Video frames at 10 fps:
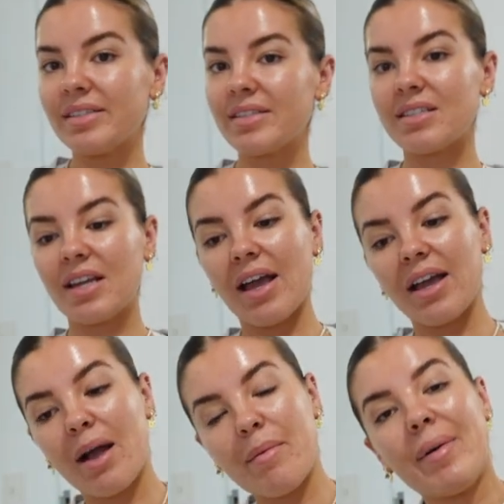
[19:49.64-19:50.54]

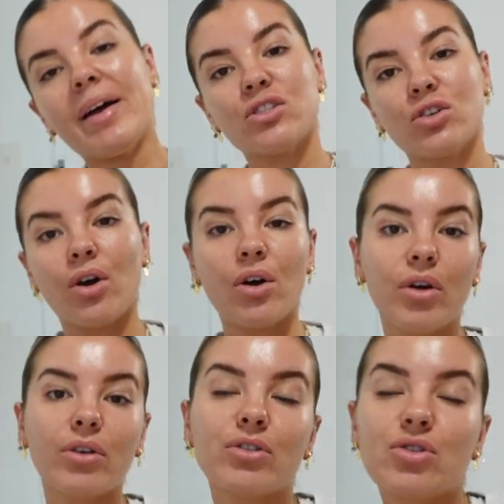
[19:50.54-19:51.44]
Wednesday, I'm about to
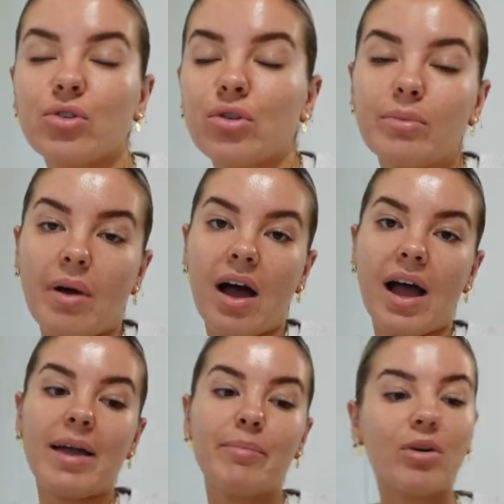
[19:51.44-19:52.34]
go to
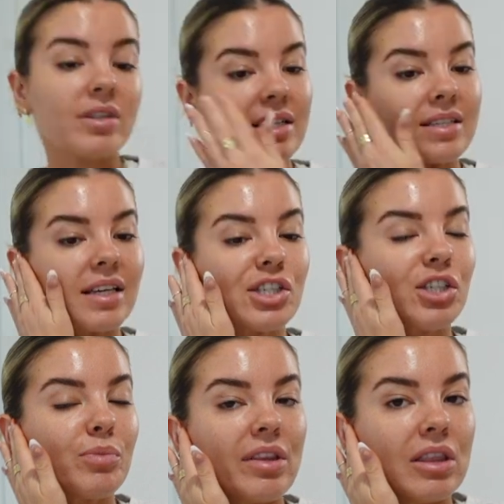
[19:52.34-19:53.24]
my boxing
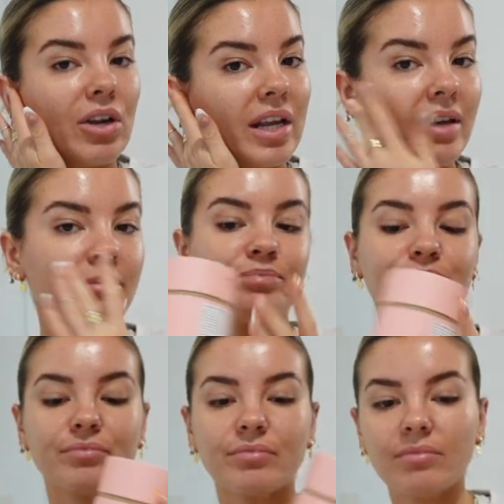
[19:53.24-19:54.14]
session with Lottie.
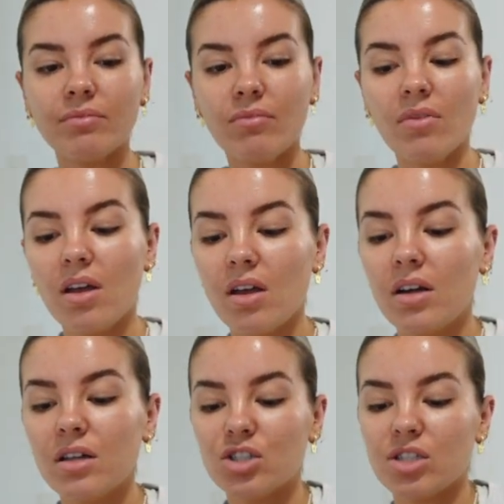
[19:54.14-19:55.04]

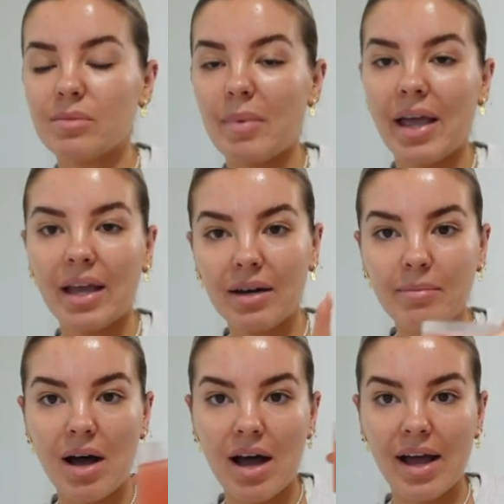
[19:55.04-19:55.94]
Just made
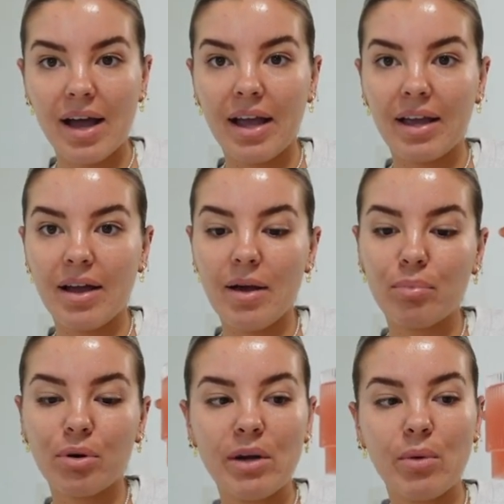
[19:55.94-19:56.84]
my
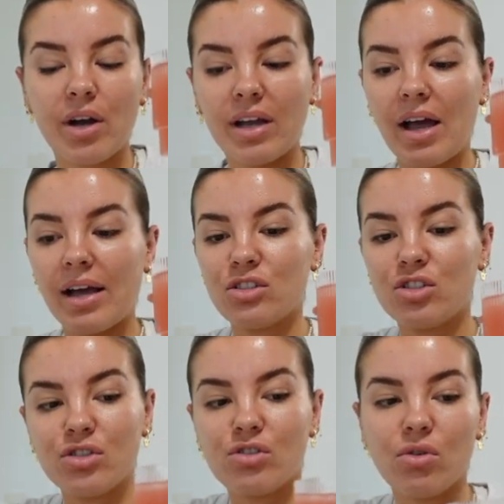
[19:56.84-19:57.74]
pre-workout as
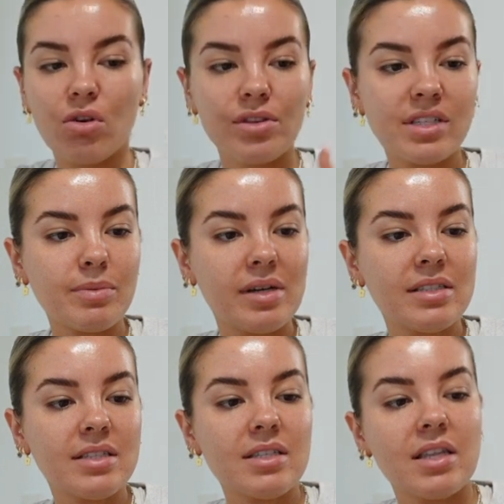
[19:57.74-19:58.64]
you saw. This
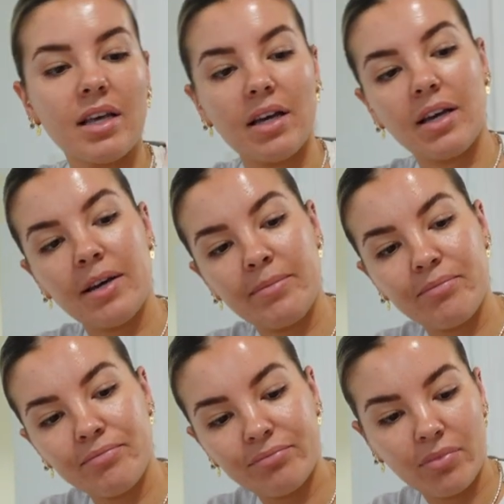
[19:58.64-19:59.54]
one's the
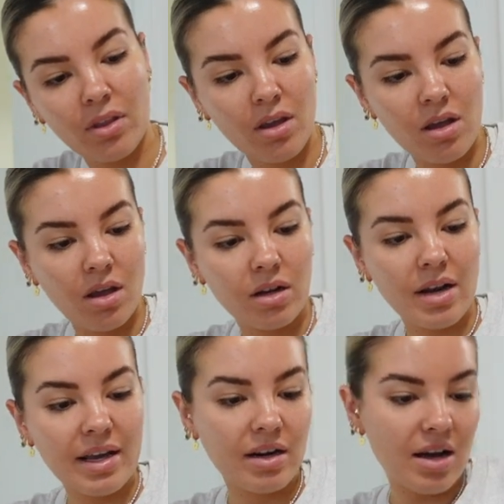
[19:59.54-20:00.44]

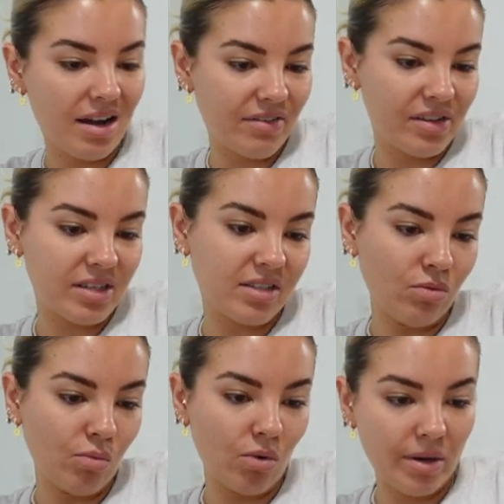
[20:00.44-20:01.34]
Naked Harvest
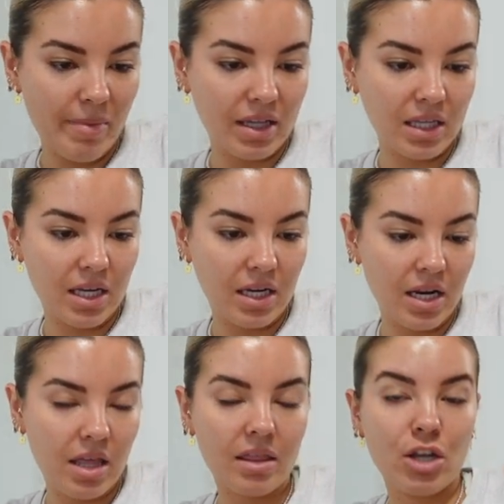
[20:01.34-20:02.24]
Watermelon,
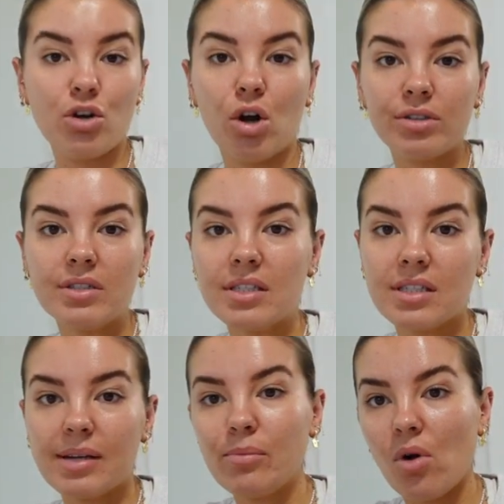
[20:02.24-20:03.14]
the non-stim